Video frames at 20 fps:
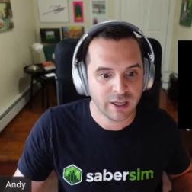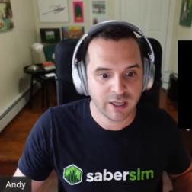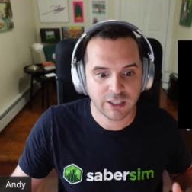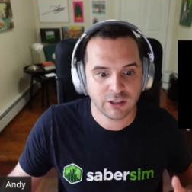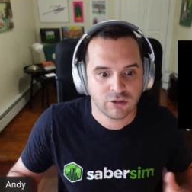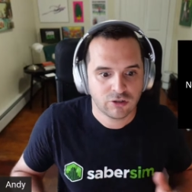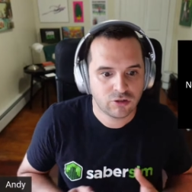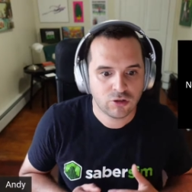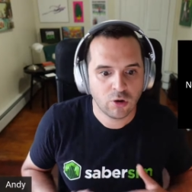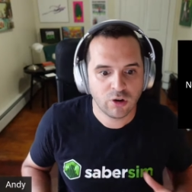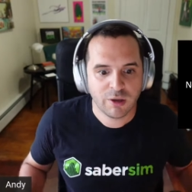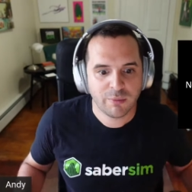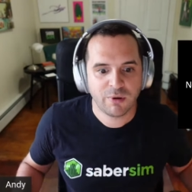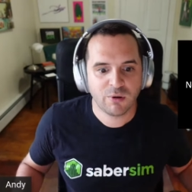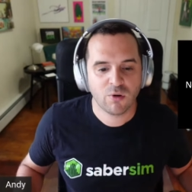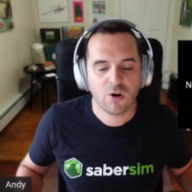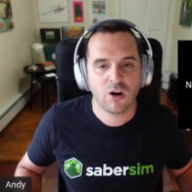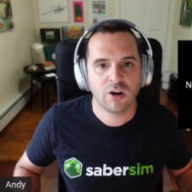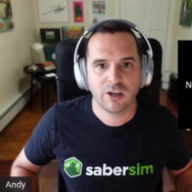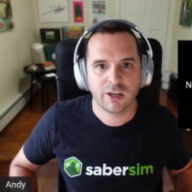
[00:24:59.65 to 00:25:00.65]
And don't get me
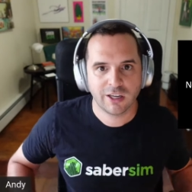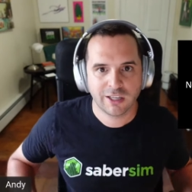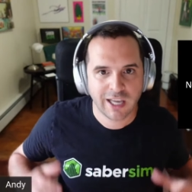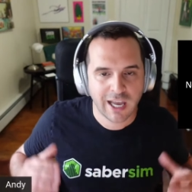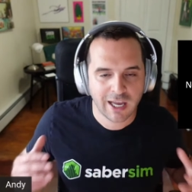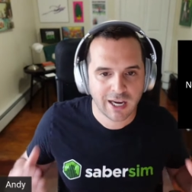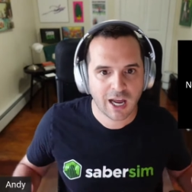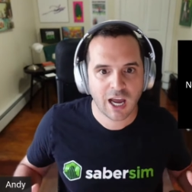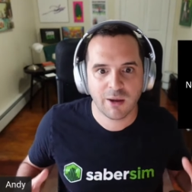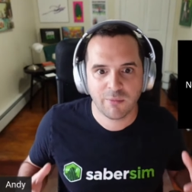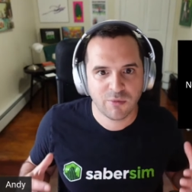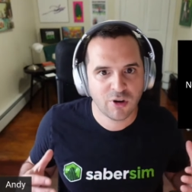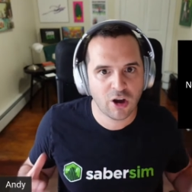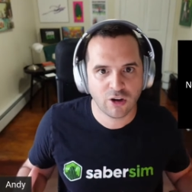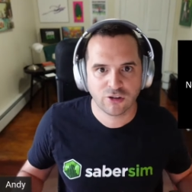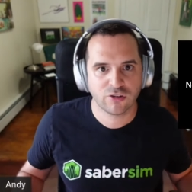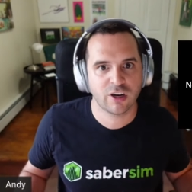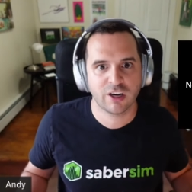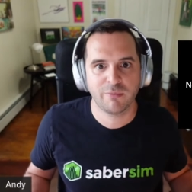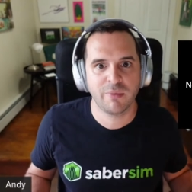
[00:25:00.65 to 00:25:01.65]
wrong, again, I'm
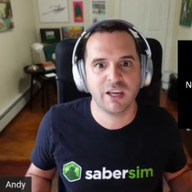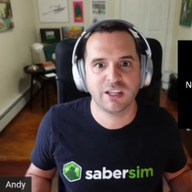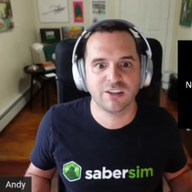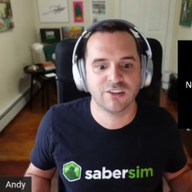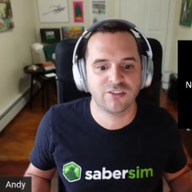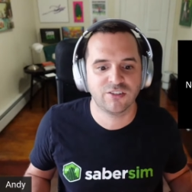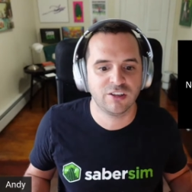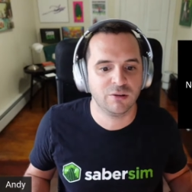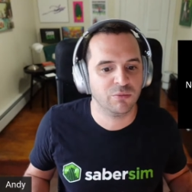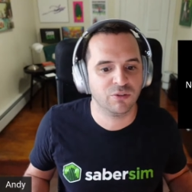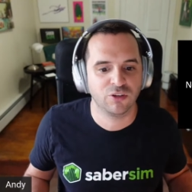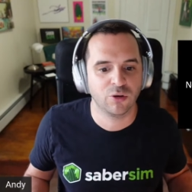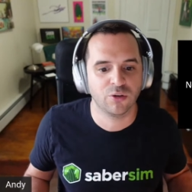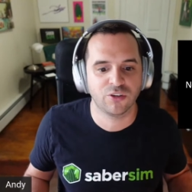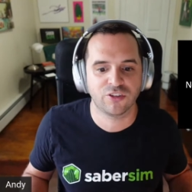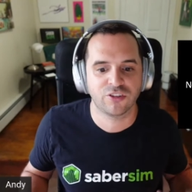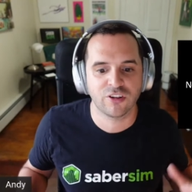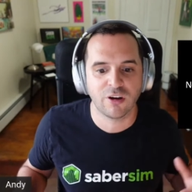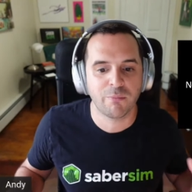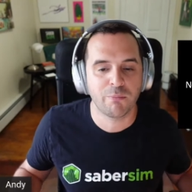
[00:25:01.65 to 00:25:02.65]
not trying to make this seem as though
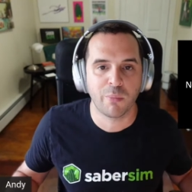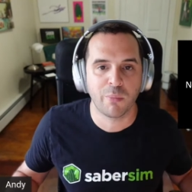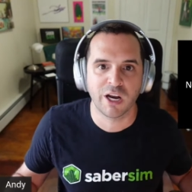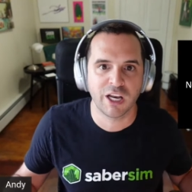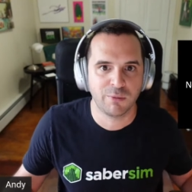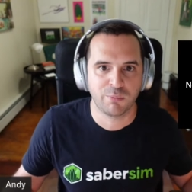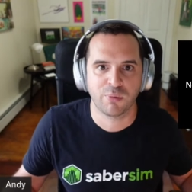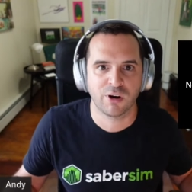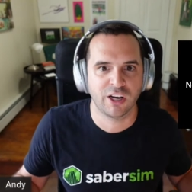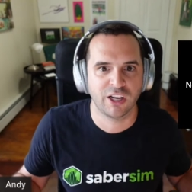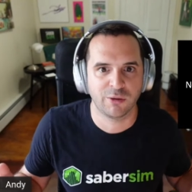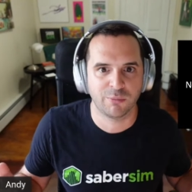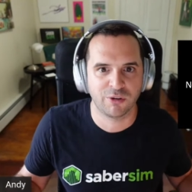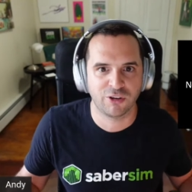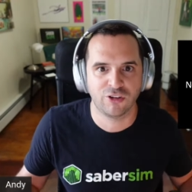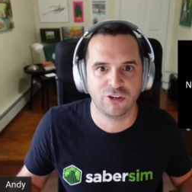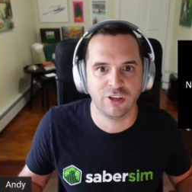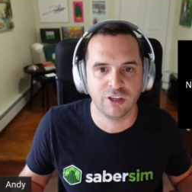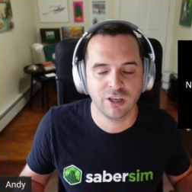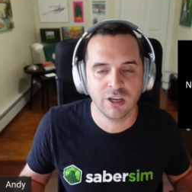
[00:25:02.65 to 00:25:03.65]
it's some money printing
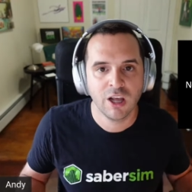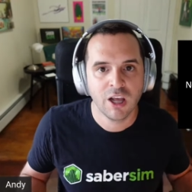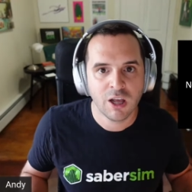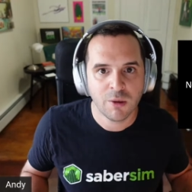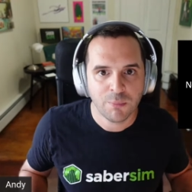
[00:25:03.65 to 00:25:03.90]
machine,